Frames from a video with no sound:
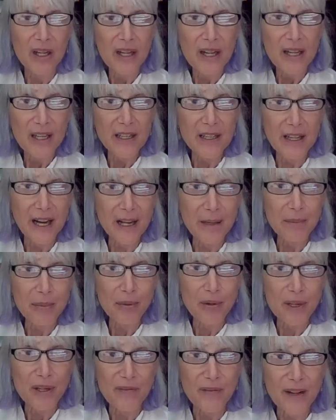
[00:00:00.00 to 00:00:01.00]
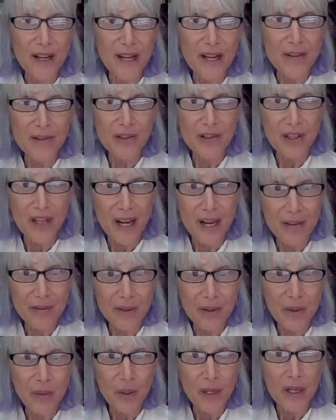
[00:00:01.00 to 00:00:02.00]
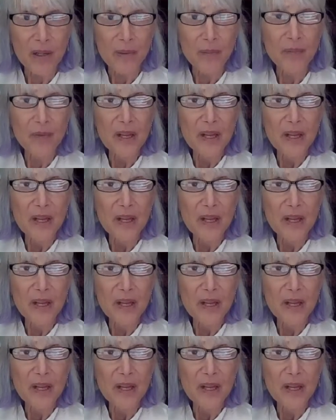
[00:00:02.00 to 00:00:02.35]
At 9.5, it's everywhere,